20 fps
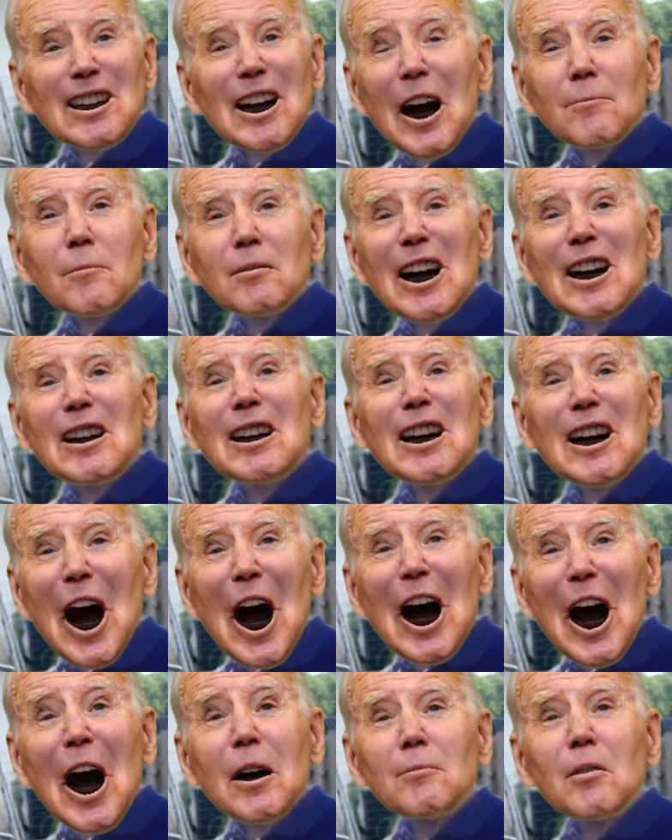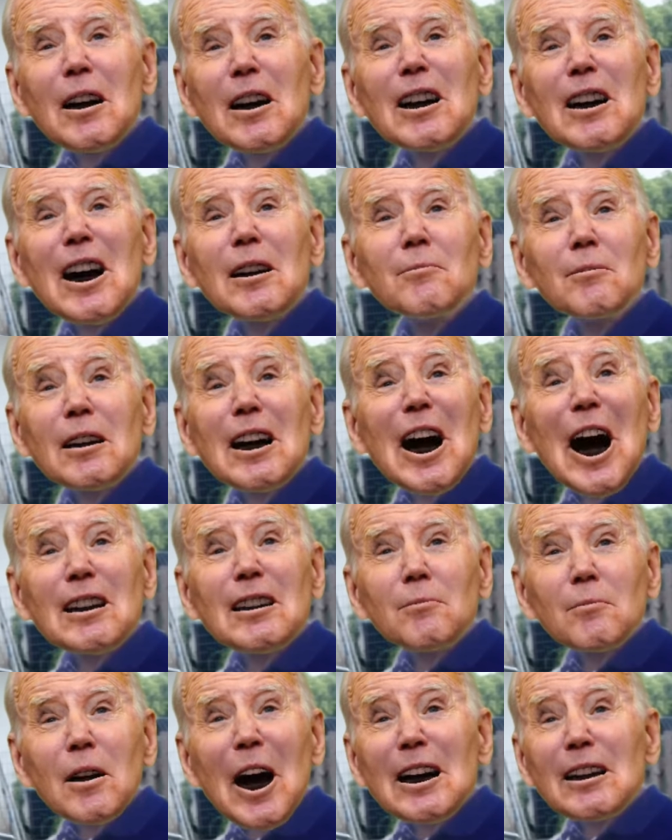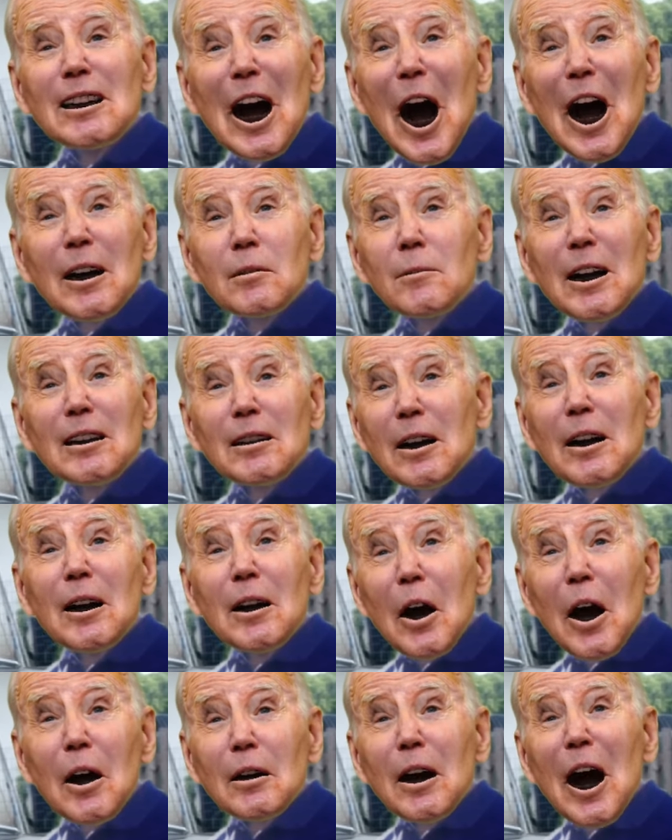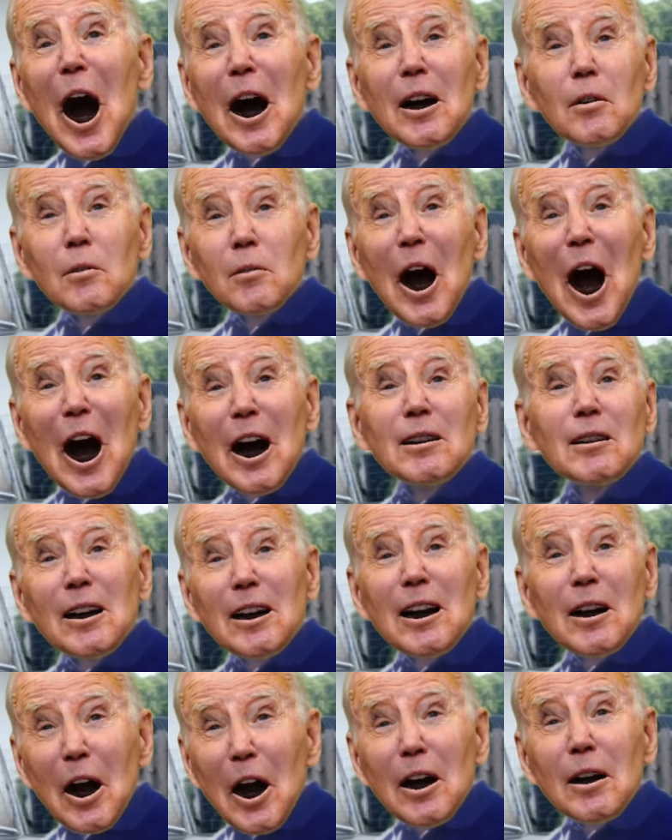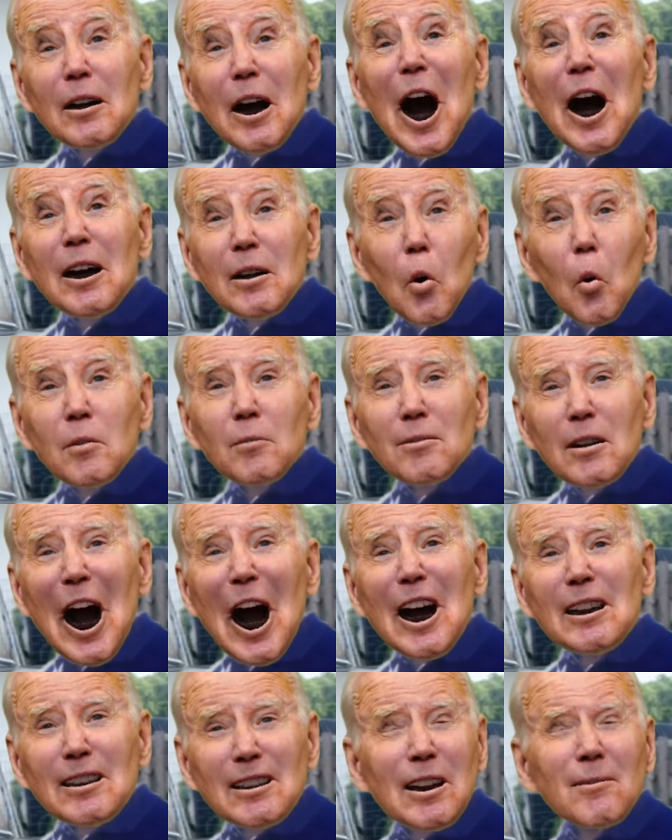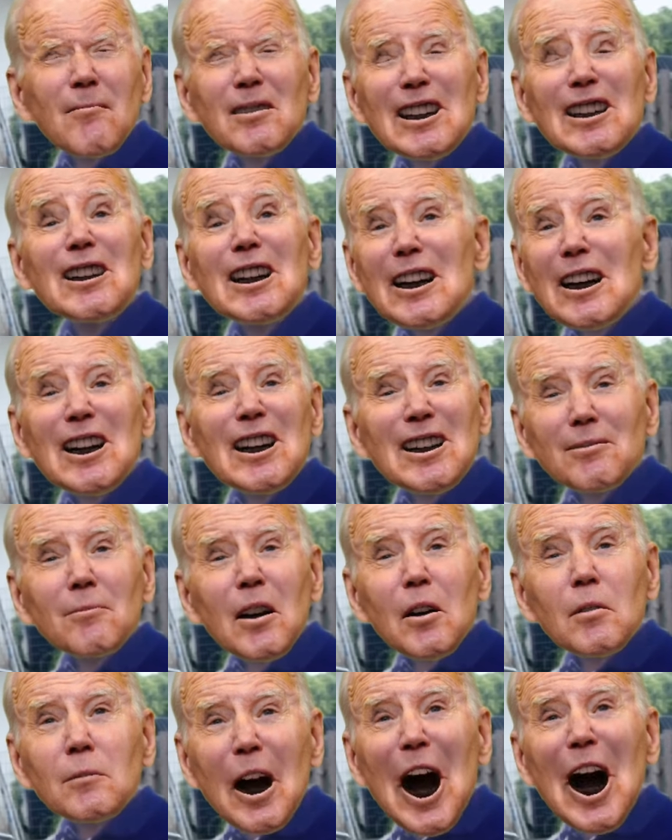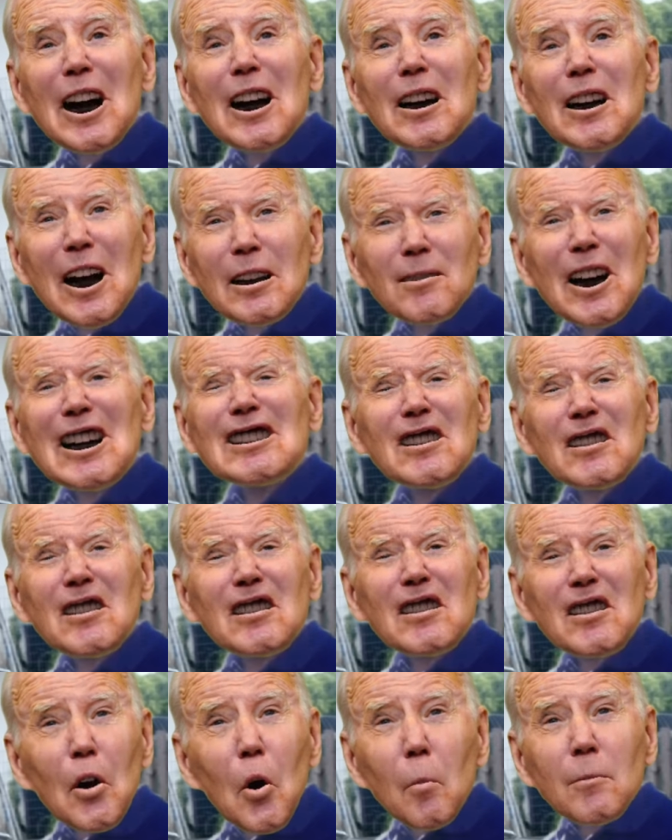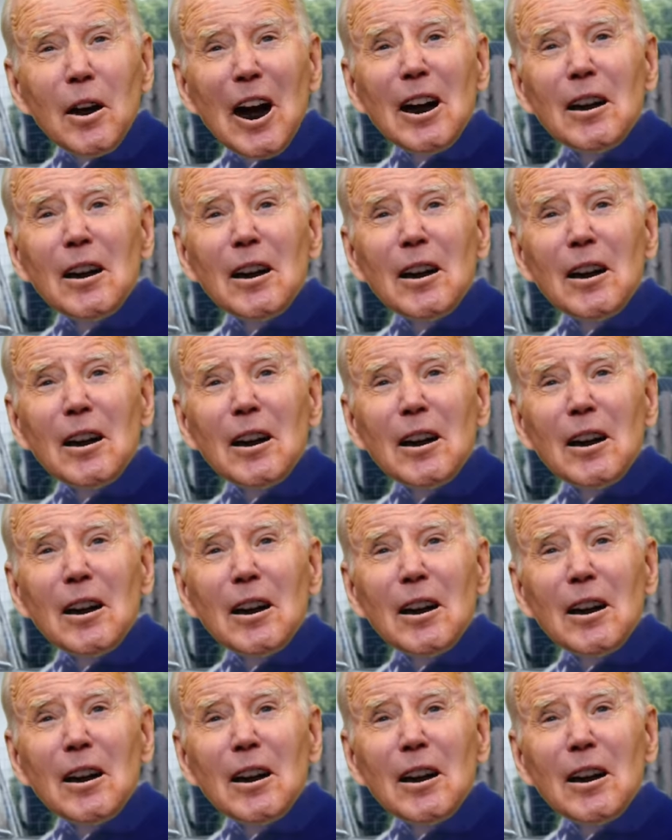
I mean, I wouldn't leave classified documents in an unlocked garage in an unlocked Corvette. I mean, come on, man. I'm not stupid.